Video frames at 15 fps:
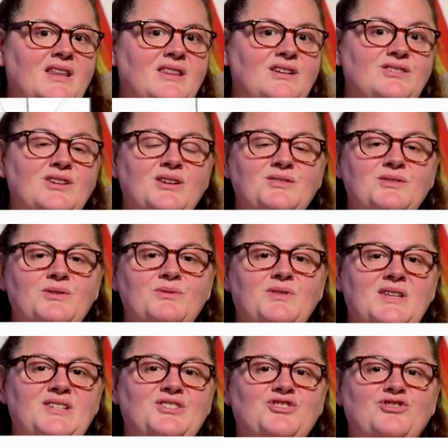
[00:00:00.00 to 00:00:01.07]
There's also
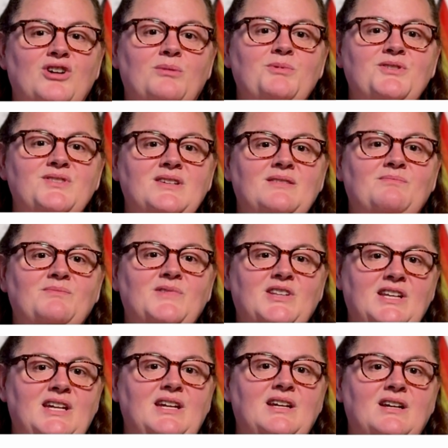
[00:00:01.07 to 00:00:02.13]
this troublesome
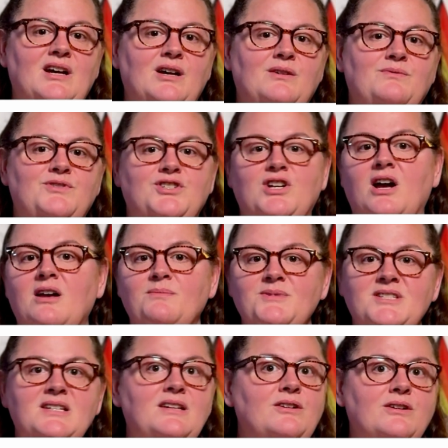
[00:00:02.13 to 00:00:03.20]
leak of job
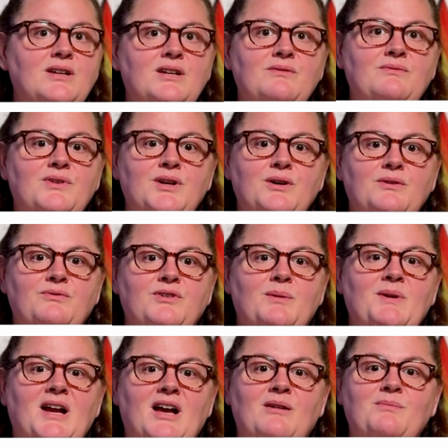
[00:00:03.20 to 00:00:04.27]
seeker info from
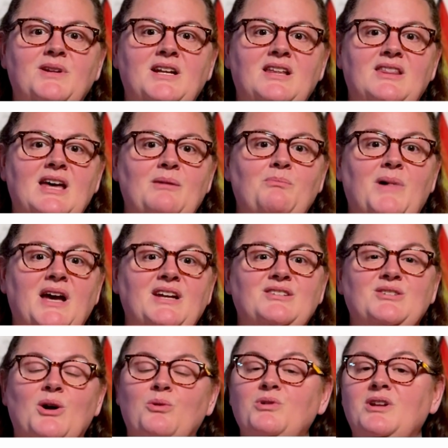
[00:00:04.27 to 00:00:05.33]
a company that, by
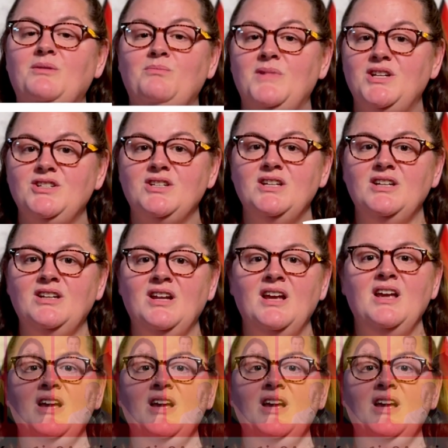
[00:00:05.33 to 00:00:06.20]
its own admission,